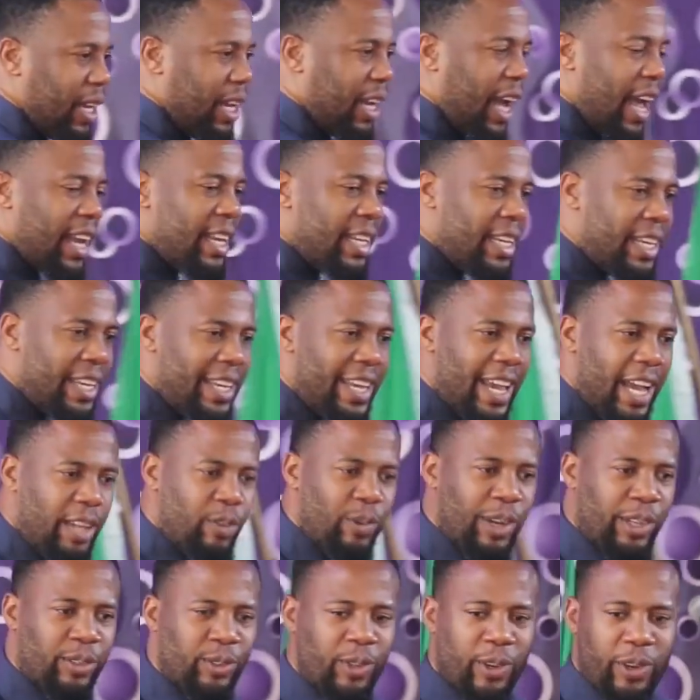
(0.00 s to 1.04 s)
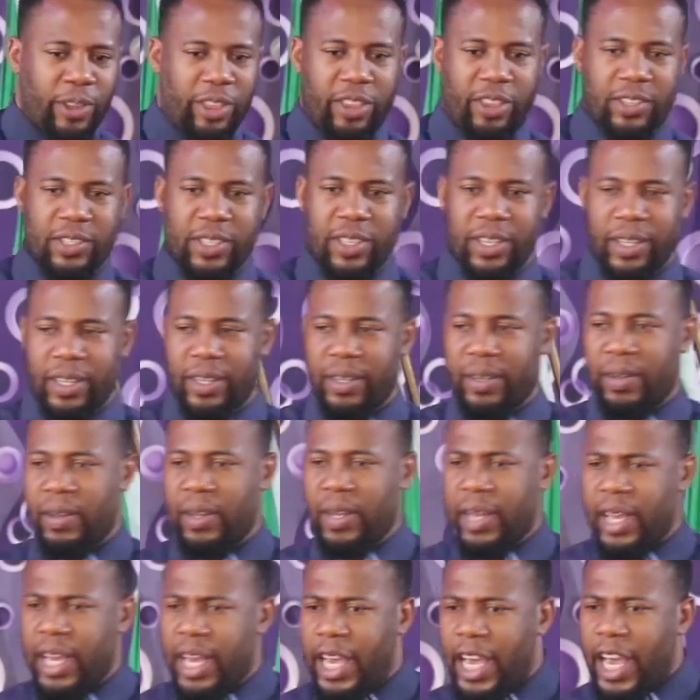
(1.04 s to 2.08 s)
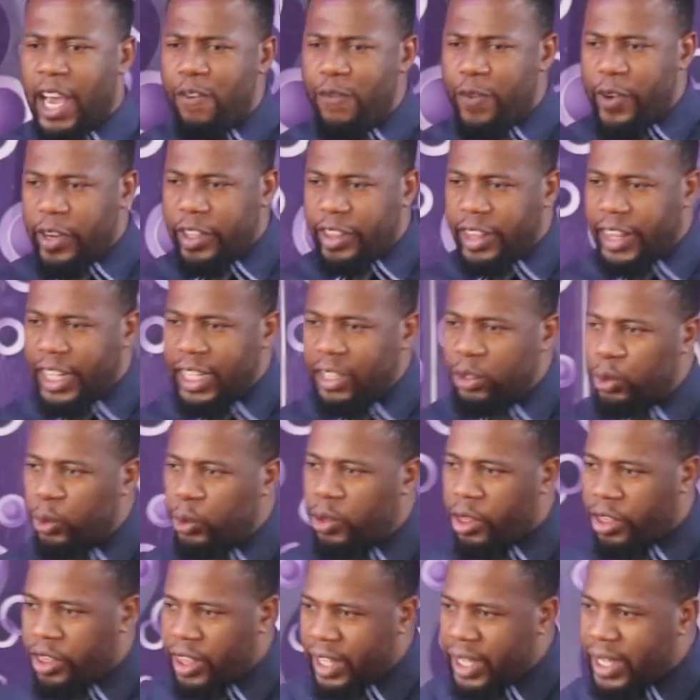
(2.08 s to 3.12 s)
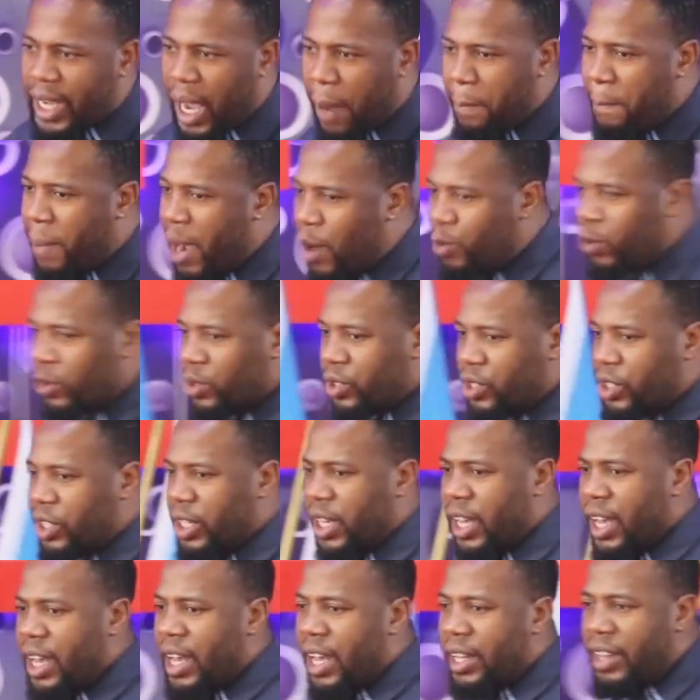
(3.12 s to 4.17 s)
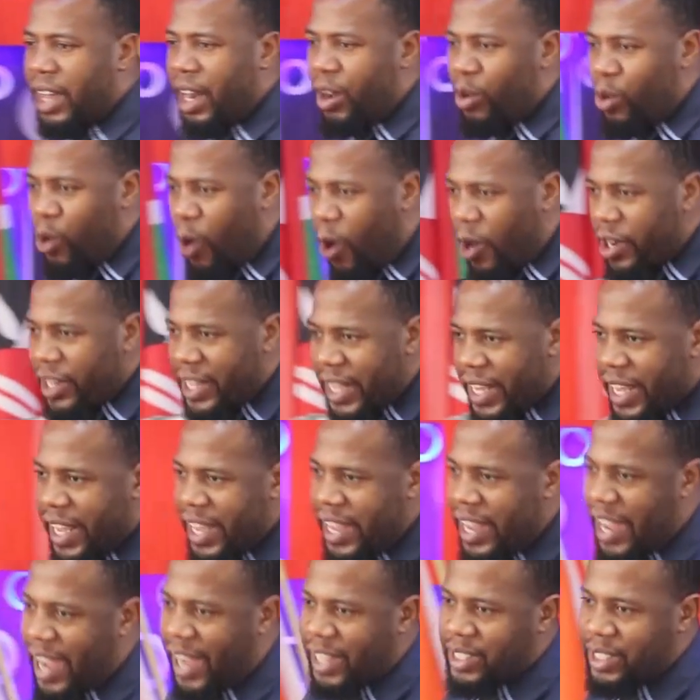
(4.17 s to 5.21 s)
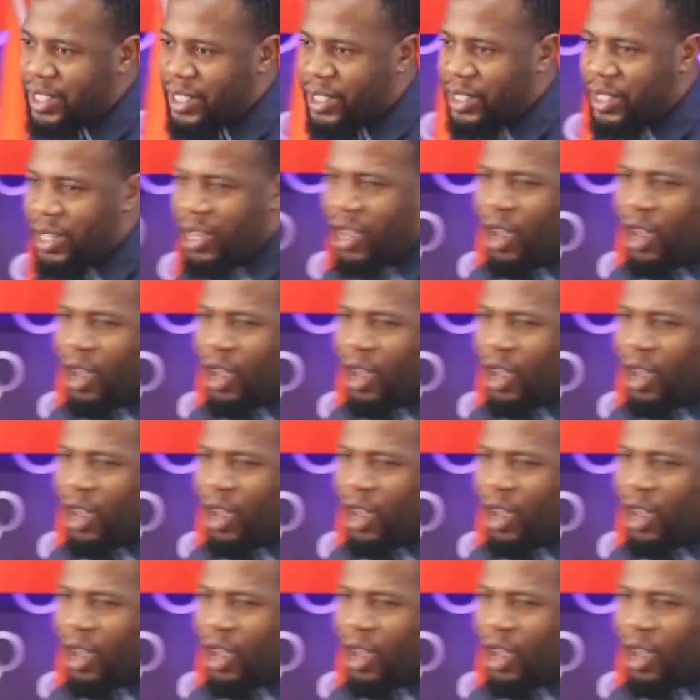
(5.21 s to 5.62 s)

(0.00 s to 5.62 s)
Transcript: can hear your thoughts. Everything you think about, the Lord hears.